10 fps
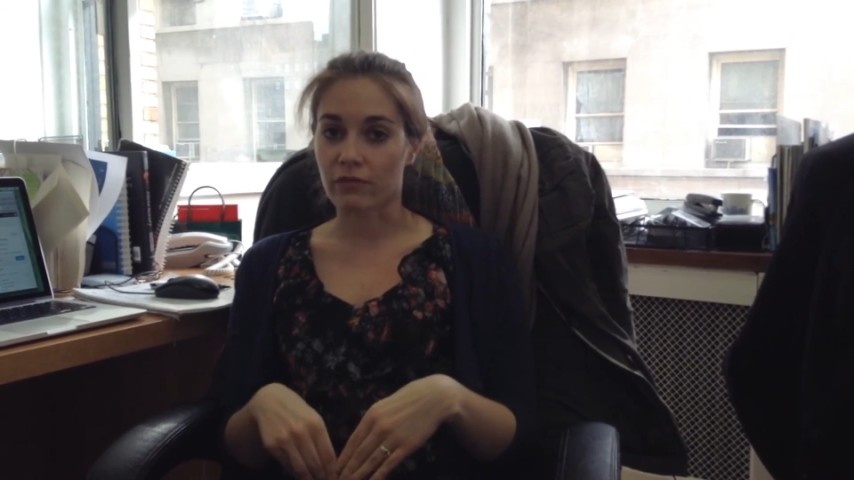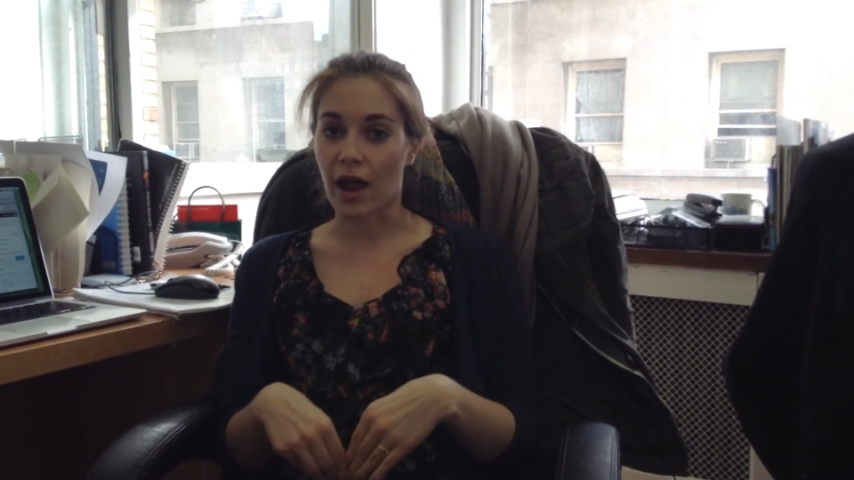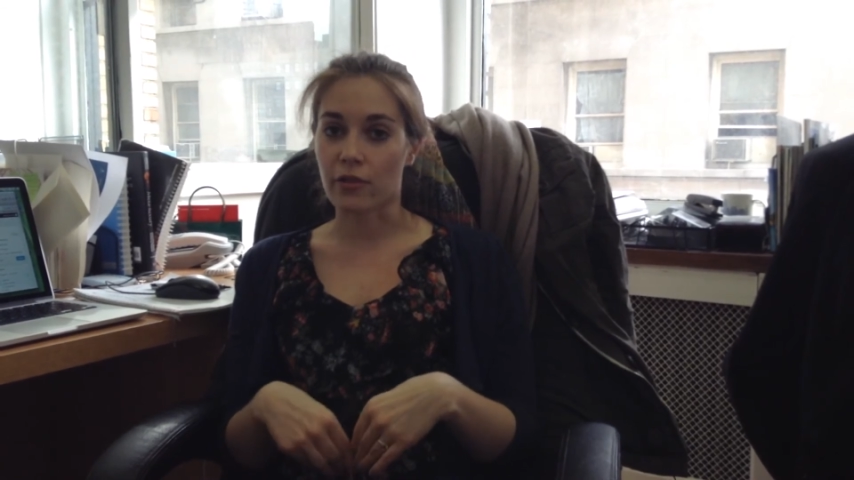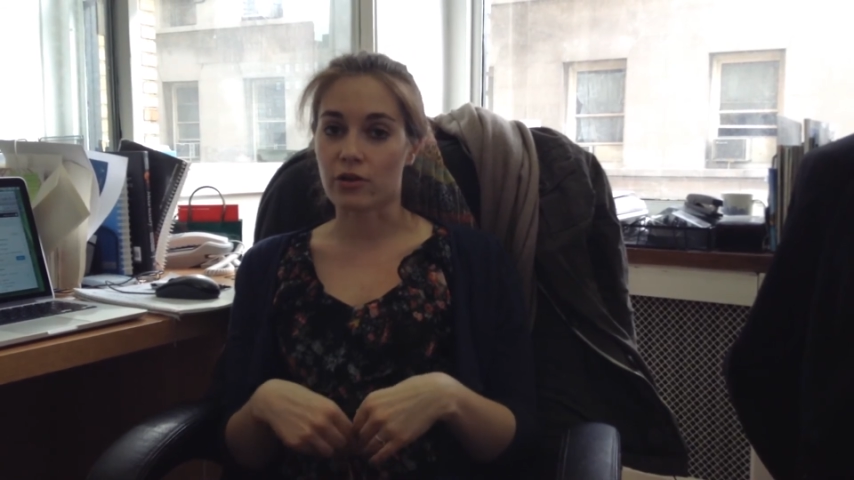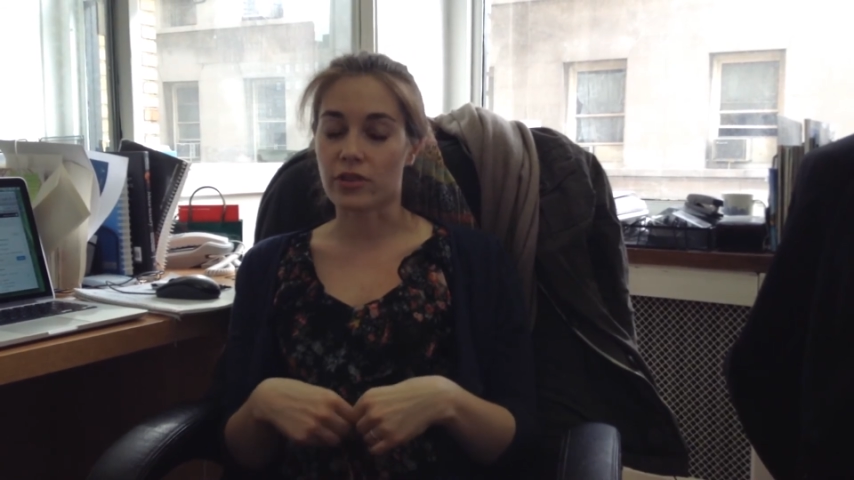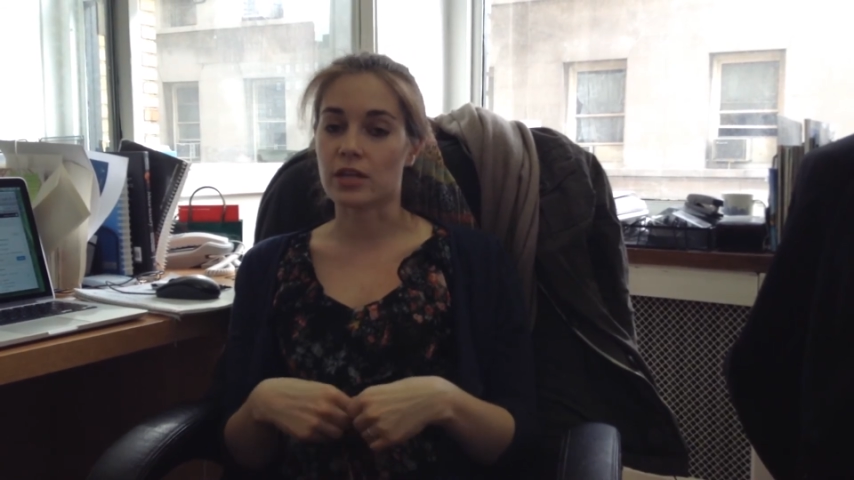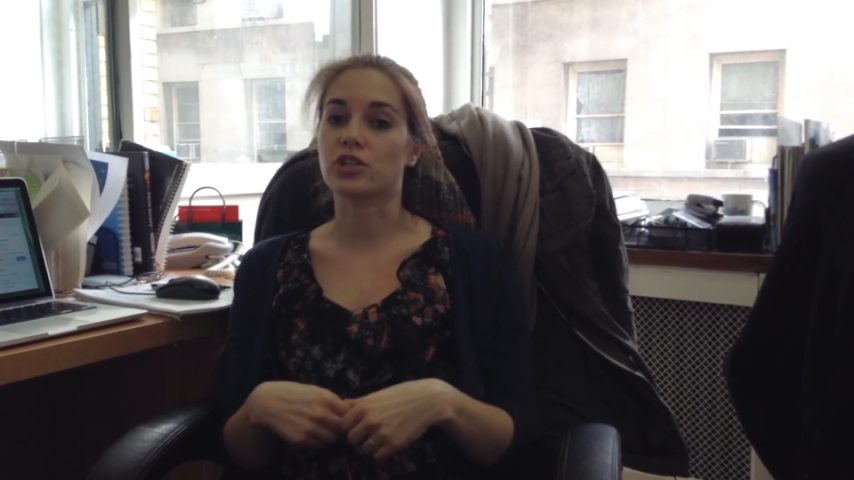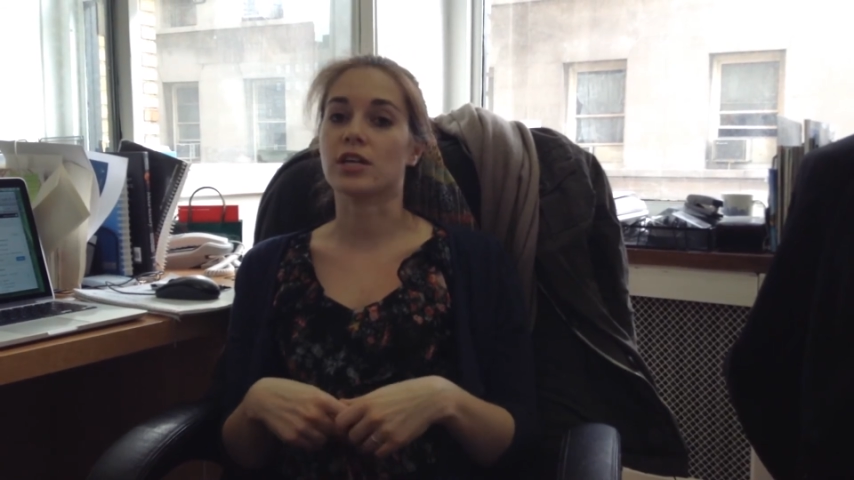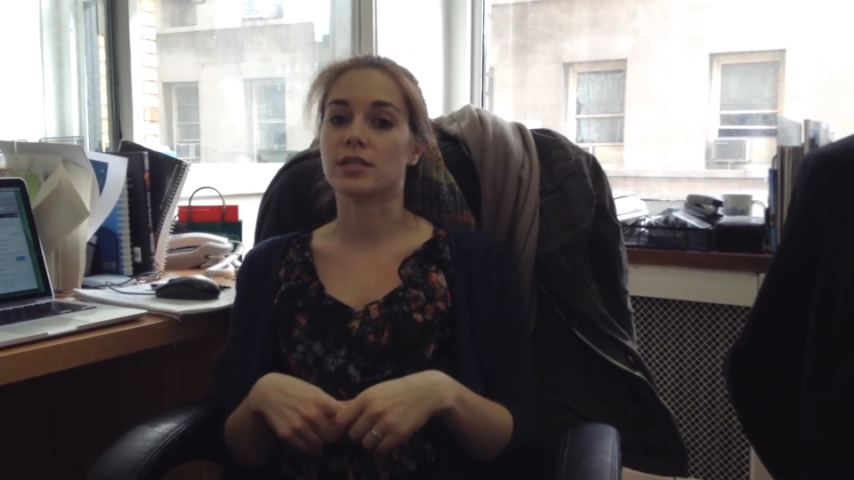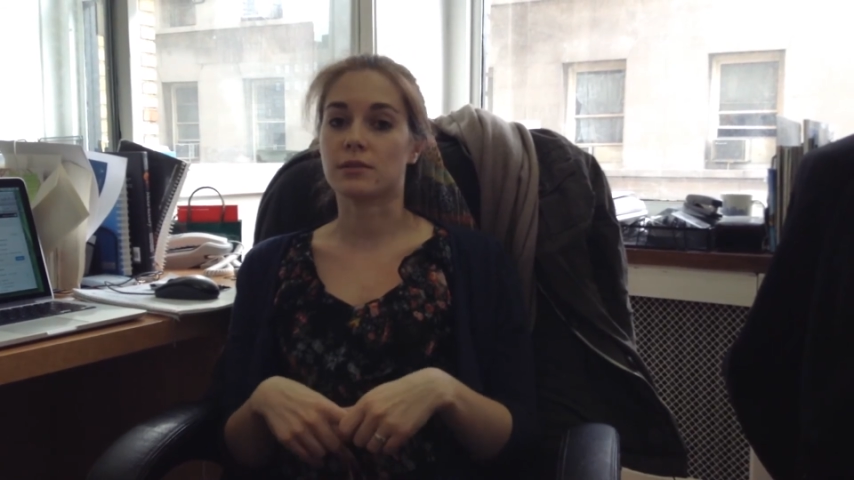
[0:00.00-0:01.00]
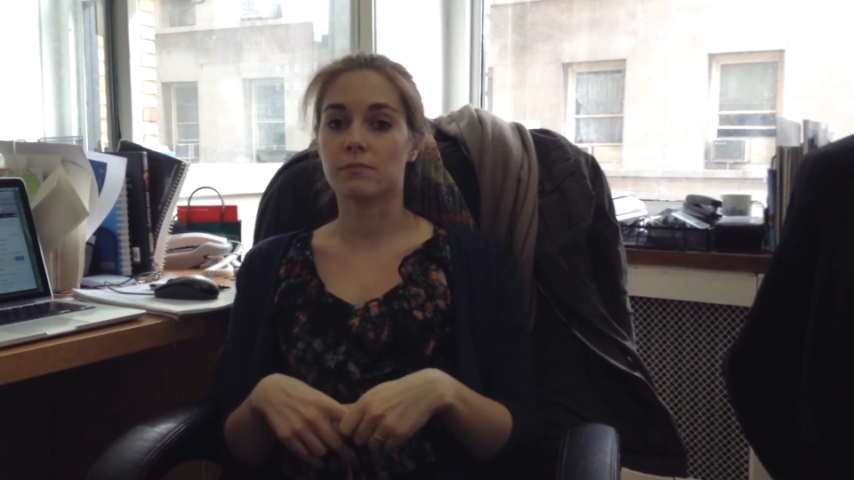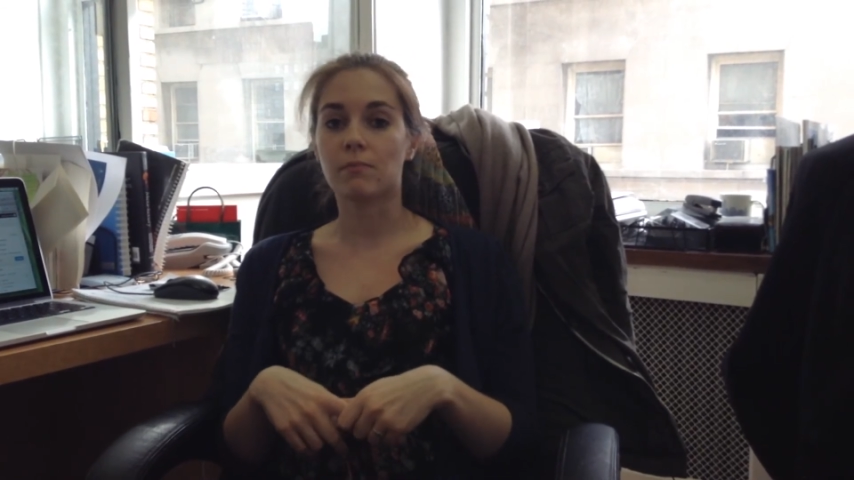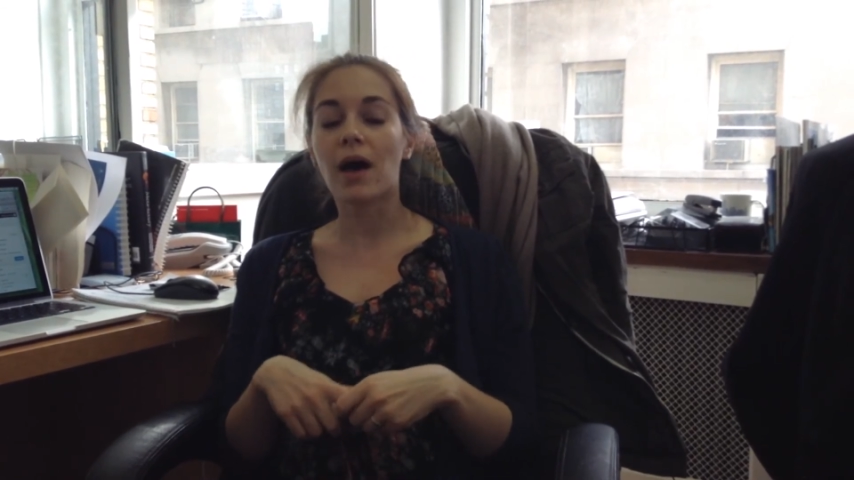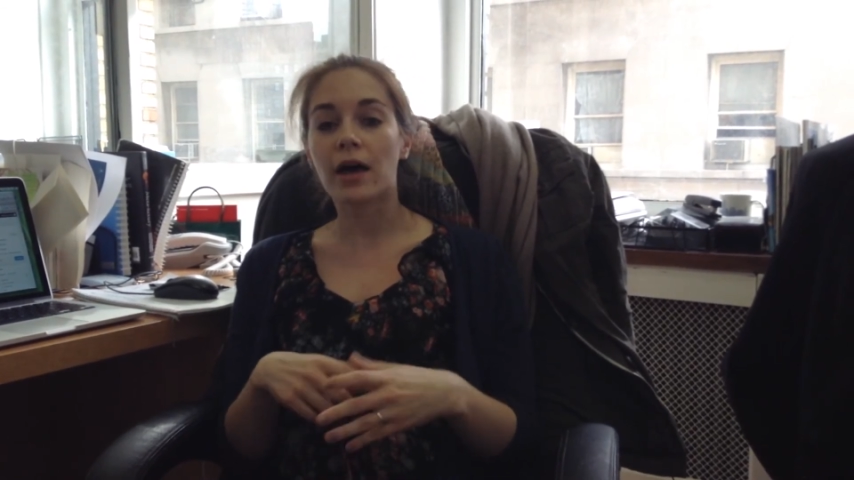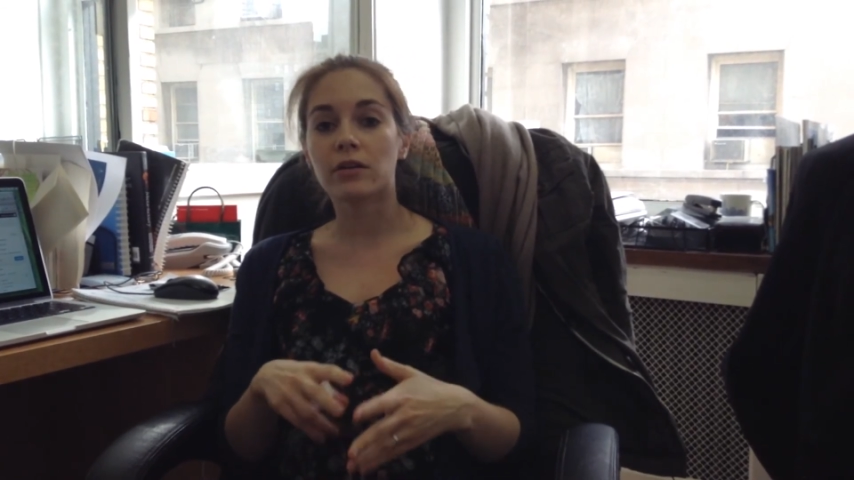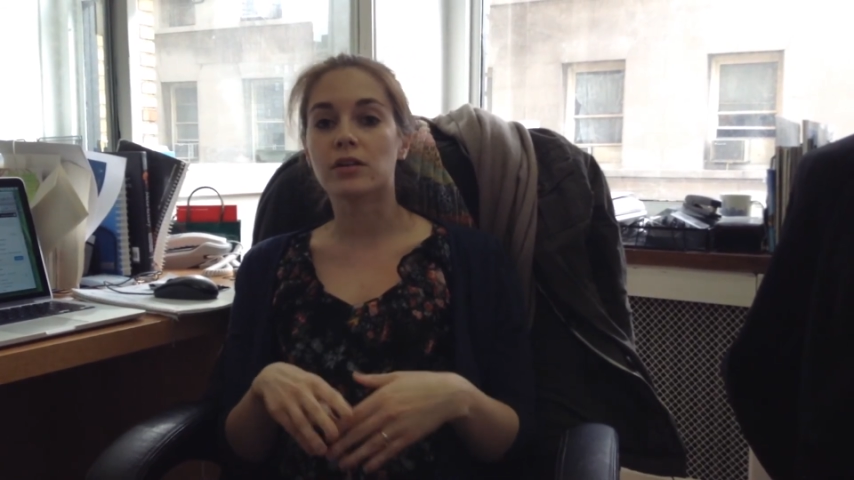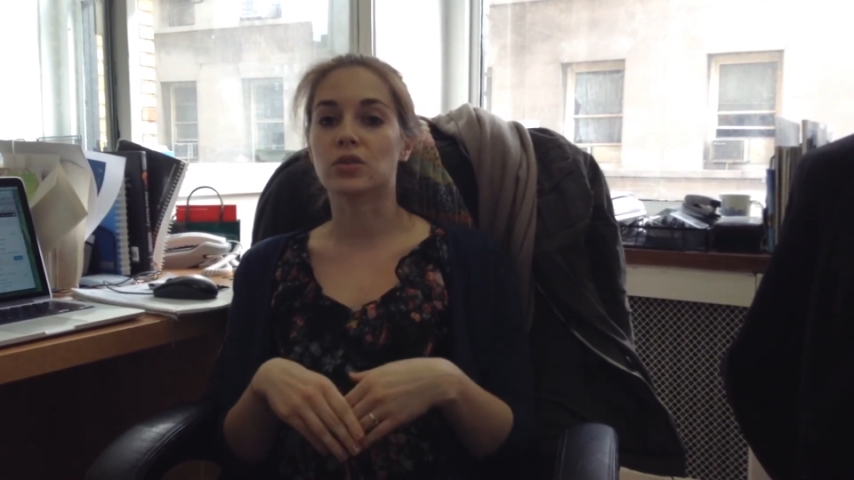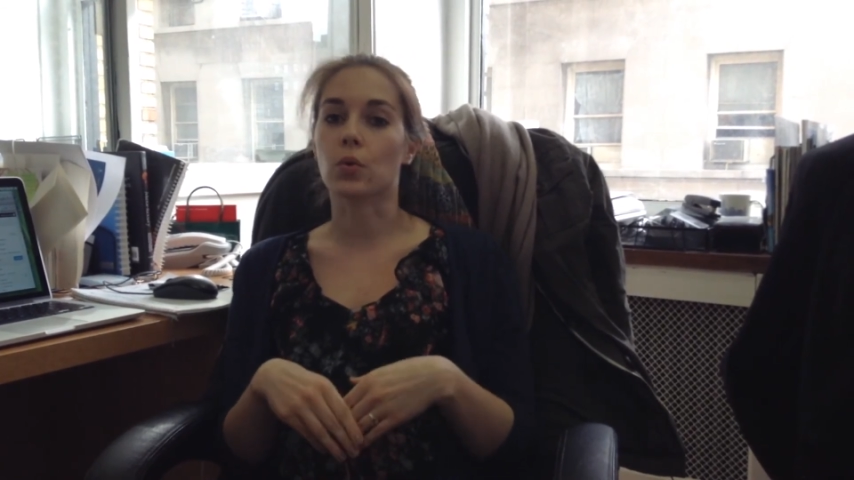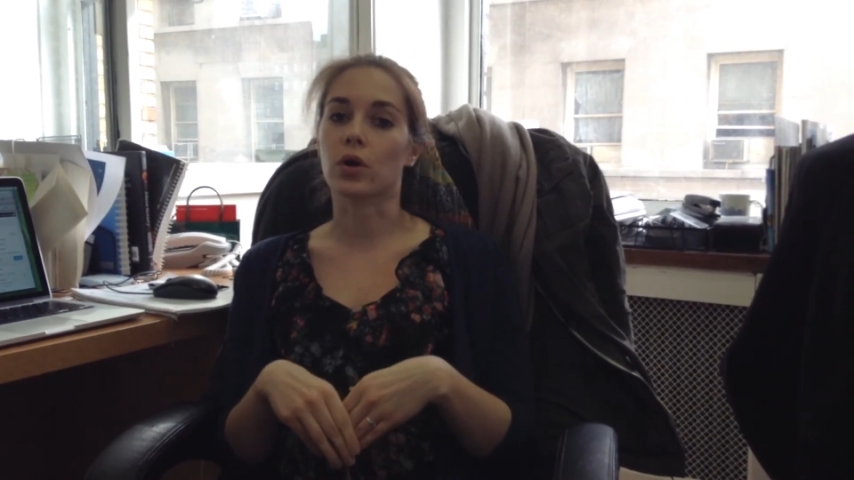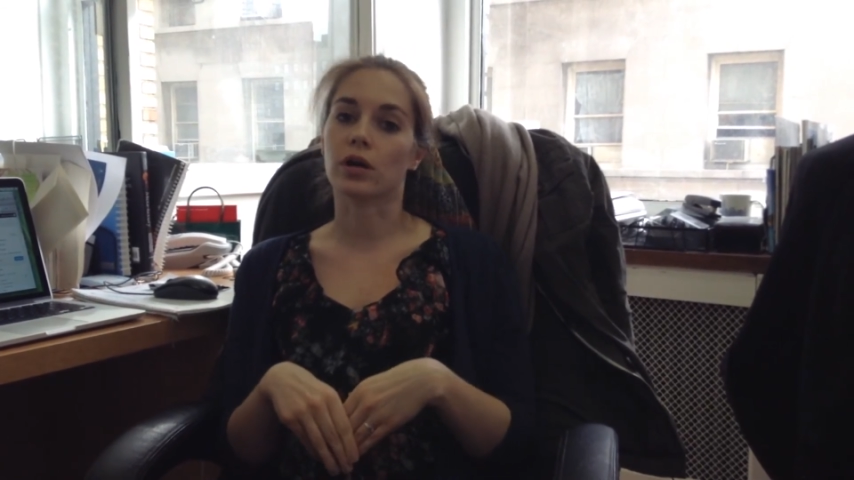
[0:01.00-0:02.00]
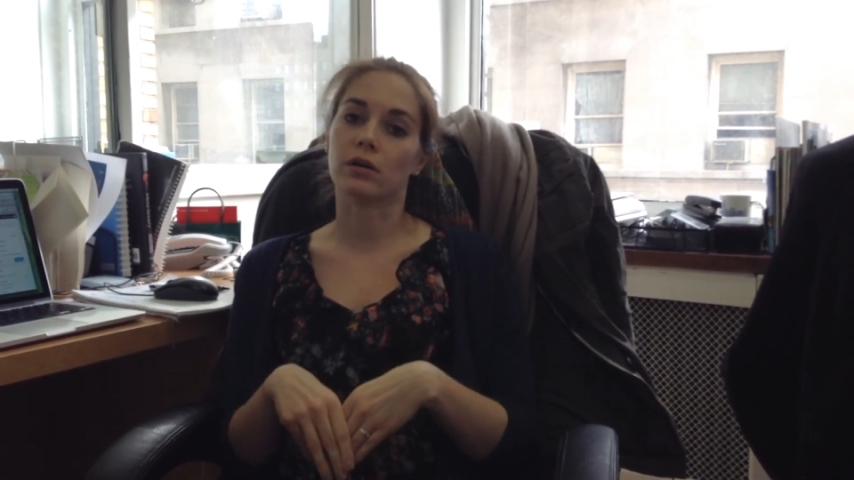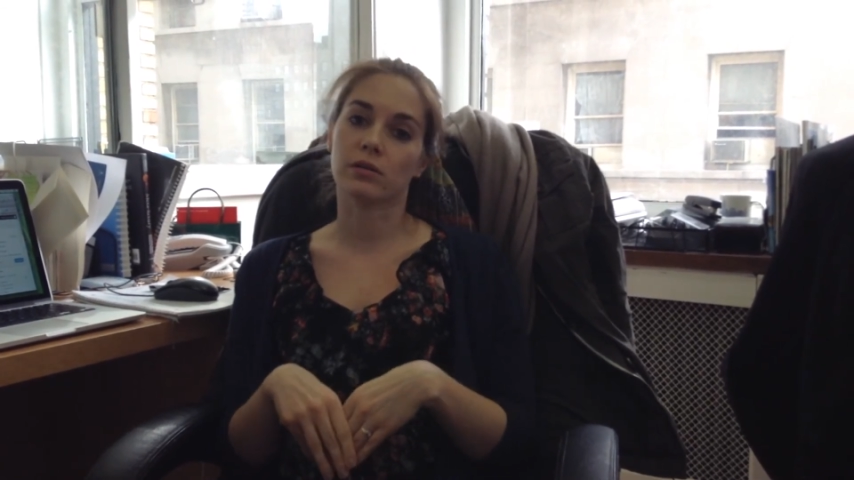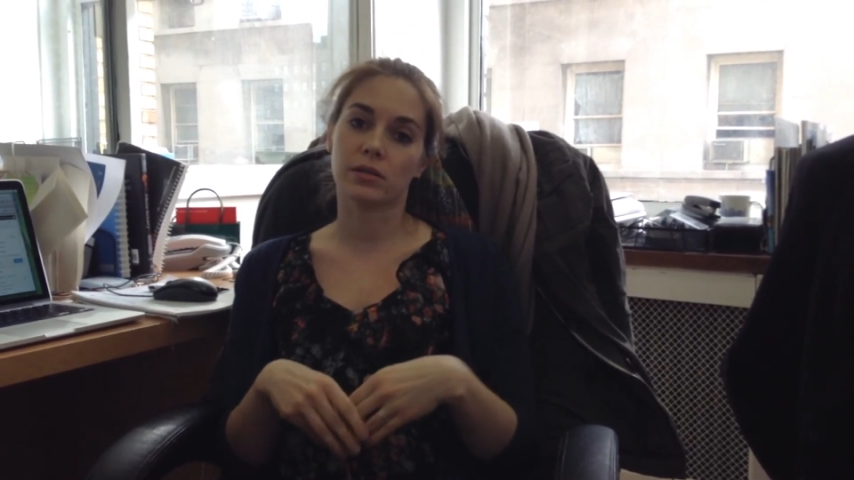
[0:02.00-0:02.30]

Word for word: rather than just models or